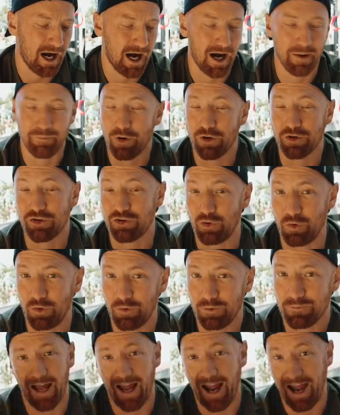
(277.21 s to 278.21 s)
I'm not sure.
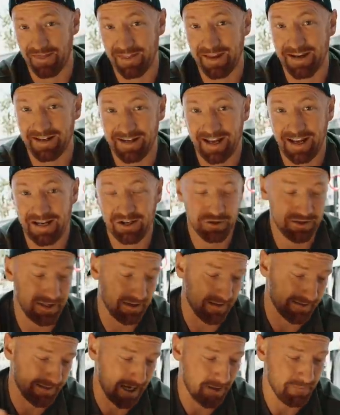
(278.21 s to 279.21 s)
And then again, you see
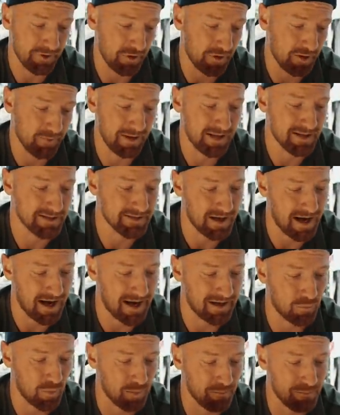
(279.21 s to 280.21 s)
the same thing on the men's
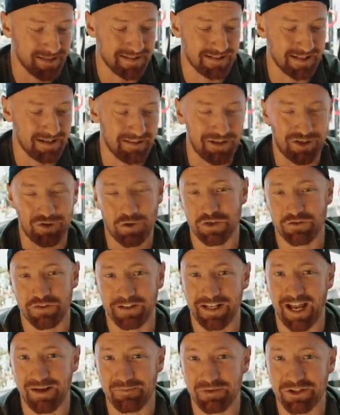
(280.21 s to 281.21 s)
side. We're missing the CrossFit
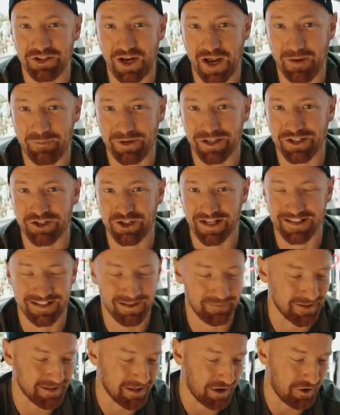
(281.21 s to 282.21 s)
Games champion,
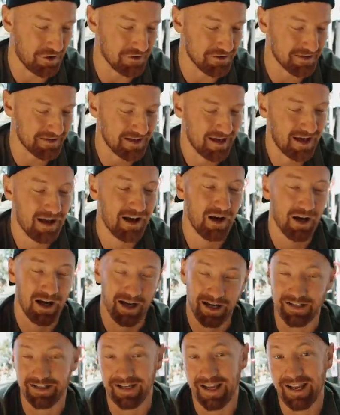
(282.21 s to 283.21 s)
Justin Medeiros.
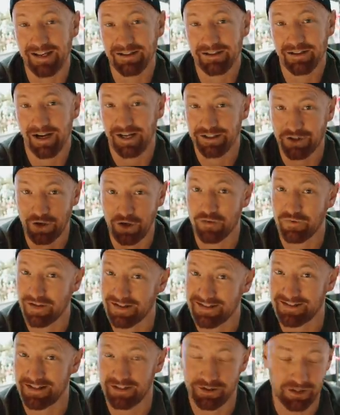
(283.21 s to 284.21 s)
Again, I don't know if
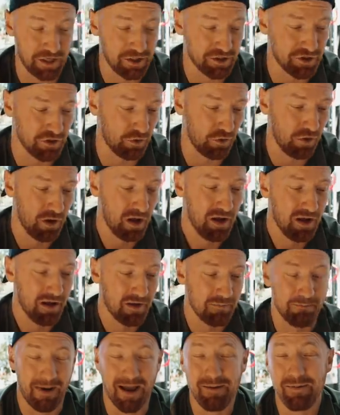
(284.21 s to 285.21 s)
this is intentional.
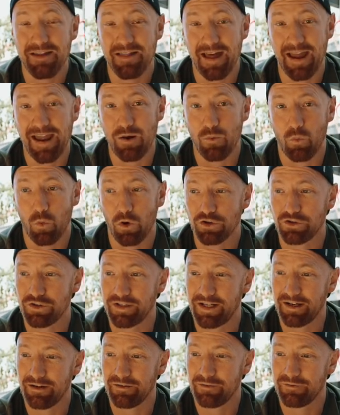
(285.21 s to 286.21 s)
Maybe they want to
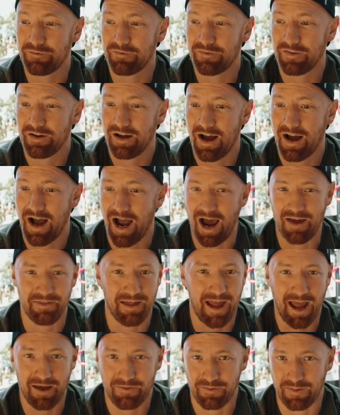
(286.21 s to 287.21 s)
give other
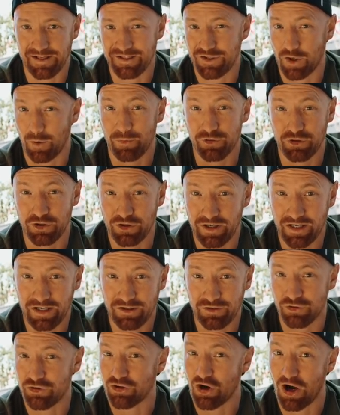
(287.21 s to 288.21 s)
athletes the opportunity
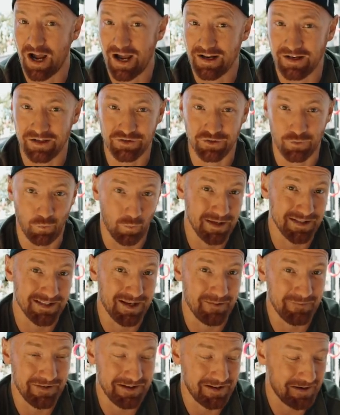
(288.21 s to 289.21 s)
to shine and to win
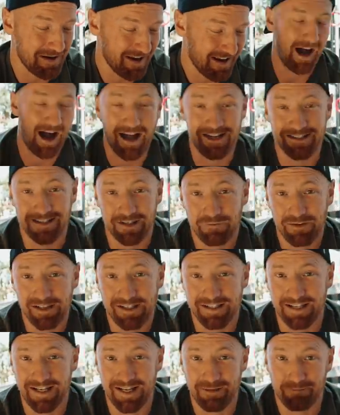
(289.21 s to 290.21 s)
something. I definitely
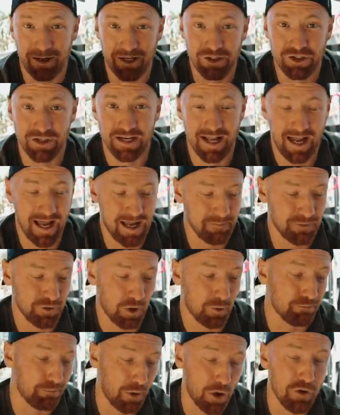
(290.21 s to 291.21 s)
see a bunch of names
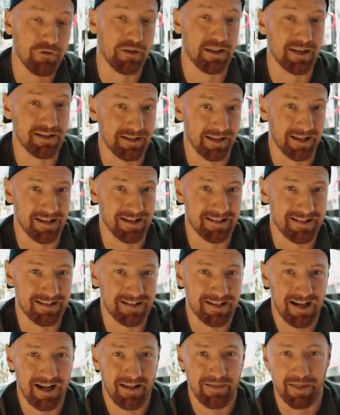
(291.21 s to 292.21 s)
on both of these lists
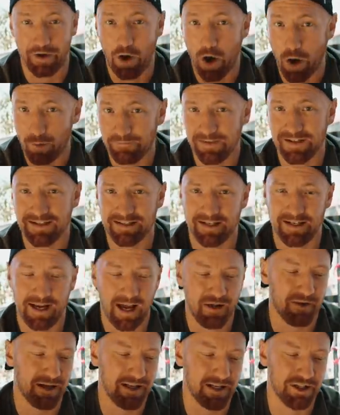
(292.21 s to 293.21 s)
that obviously
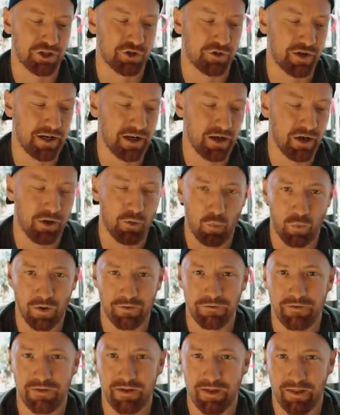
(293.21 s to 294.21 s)
have a history
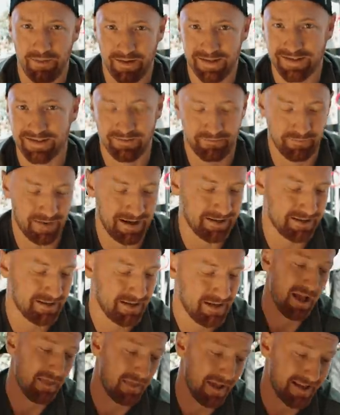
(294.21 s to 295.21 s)
with this event.
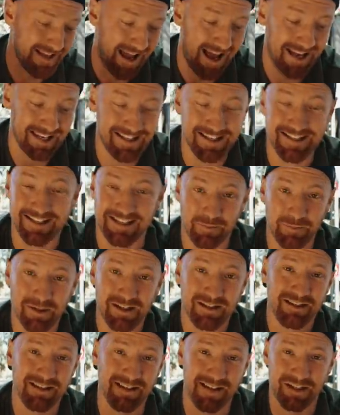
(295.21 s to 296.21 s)
There's Elliot
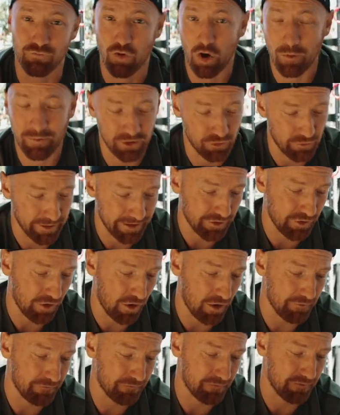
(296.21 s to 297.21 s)
Simmons, there's Roman
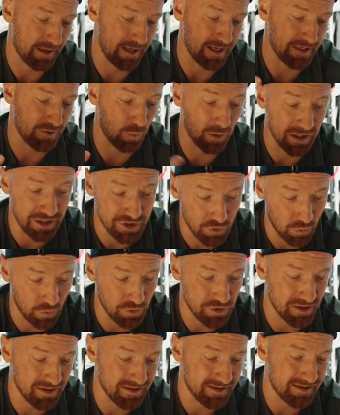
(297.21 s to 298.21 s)
Krynikov, there's Willie
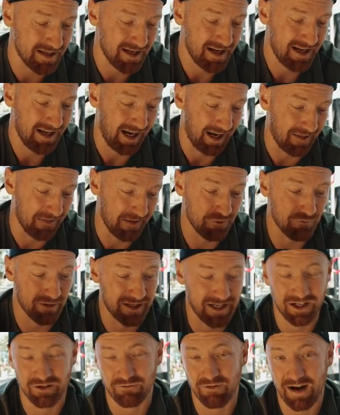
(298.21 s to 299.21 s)
Georges, And then
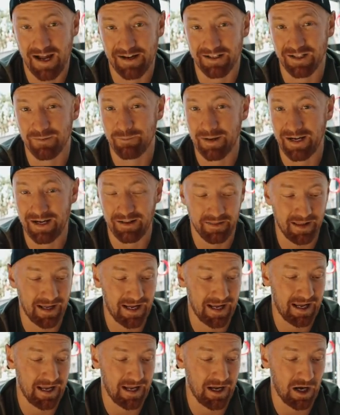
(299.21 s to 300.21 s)
Ricky Garard competed
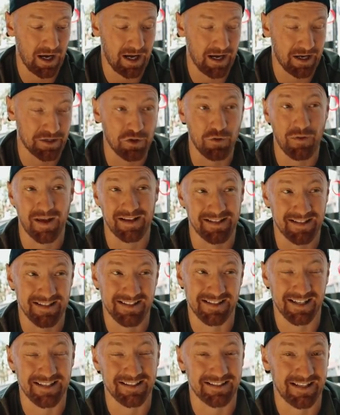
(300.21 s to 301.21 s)
there uh, two thousand
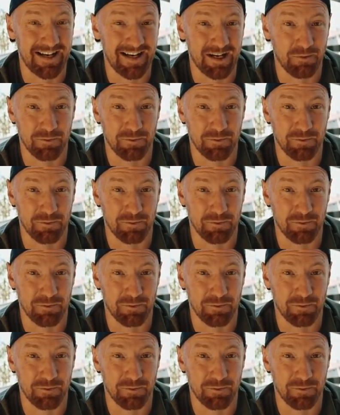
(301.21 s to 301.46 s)
sixteen.